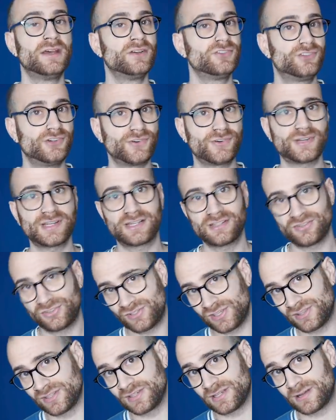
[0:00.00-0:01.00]
Sure he can
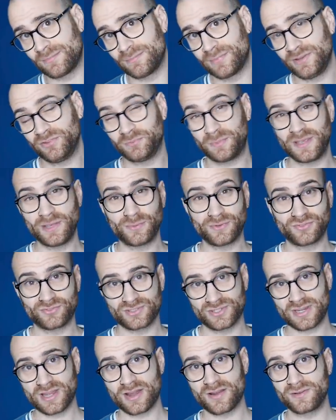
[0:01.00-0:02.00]
see the numbers, but he wants
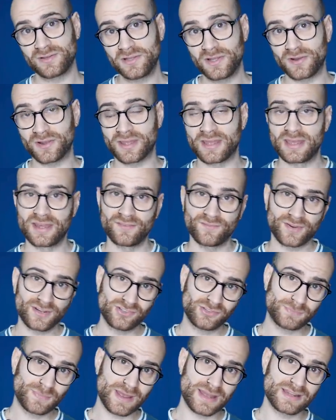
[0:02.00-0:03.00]
to know know, look, if I
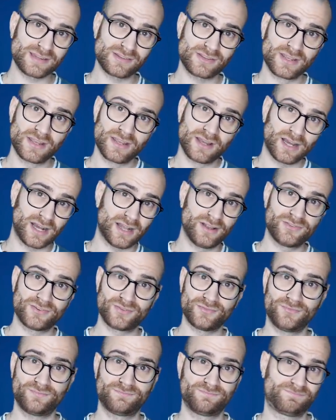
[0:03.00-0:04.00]
spend
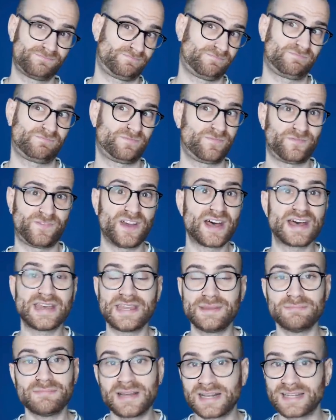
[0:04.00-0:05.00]

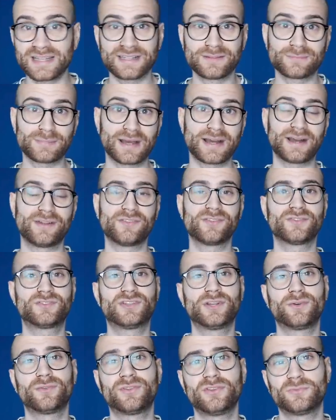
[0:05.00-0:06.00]
130 million pounds of
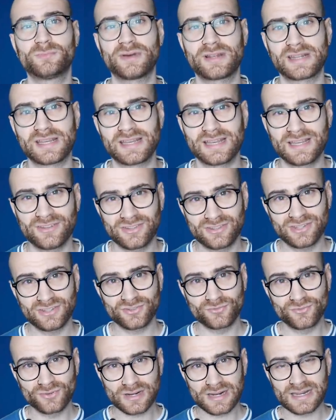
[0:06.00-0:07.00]
Chelsea's money, is
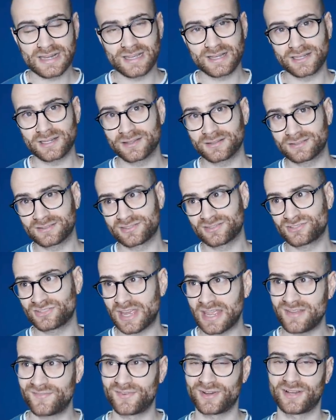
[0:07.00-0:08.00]
this really going to
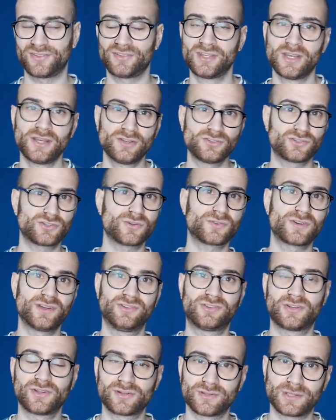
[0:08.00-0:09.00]
save us? Sure,
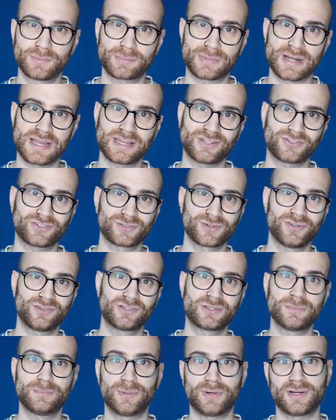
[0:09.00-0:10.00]
he's good on the break. Sure, he's
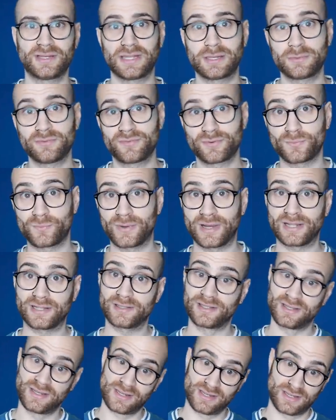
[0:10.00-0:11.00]
combining with a
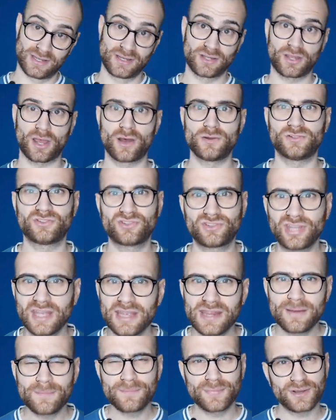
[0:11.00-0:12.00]
well coached
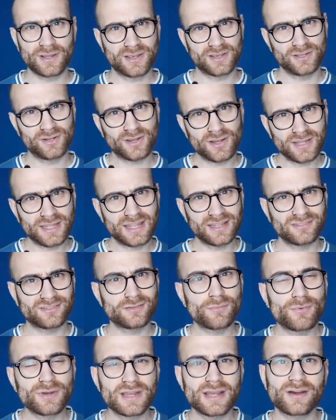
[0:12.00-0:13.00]
team, but could I get
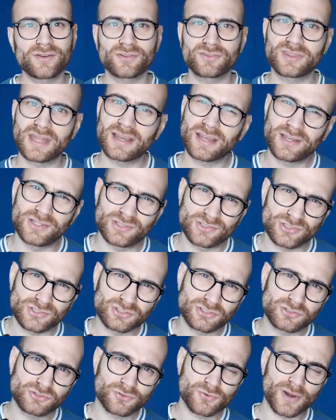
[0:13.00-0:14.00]
someone else that could
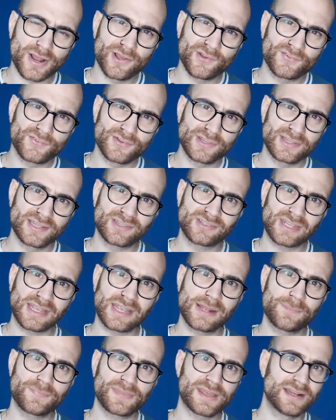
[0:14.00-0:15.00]
just strengthen the
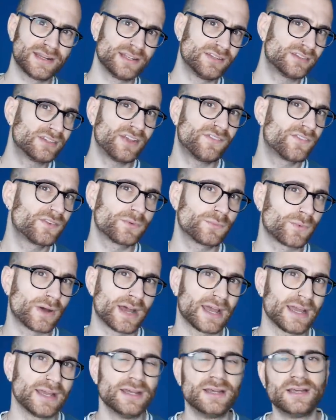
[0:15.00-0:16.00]
team in a different
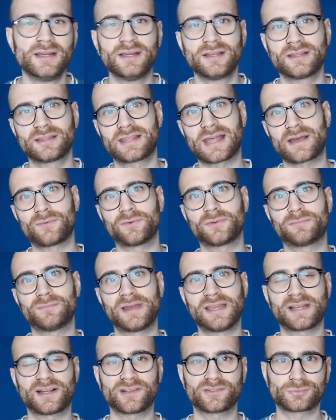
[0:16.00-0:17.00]
way that would
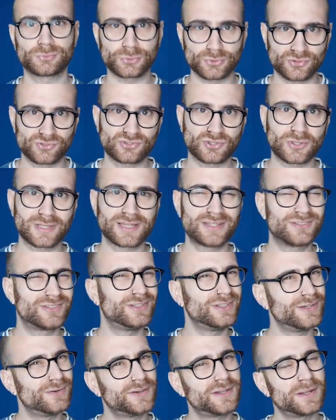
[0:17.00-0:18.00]
make us more solid? Do
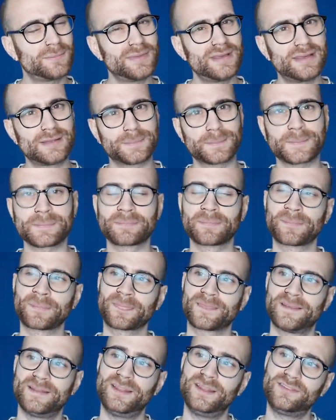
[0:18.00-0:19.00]
you know what I mean?
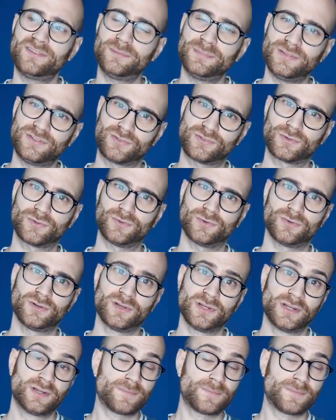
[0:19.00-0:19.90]
He needs to be sure.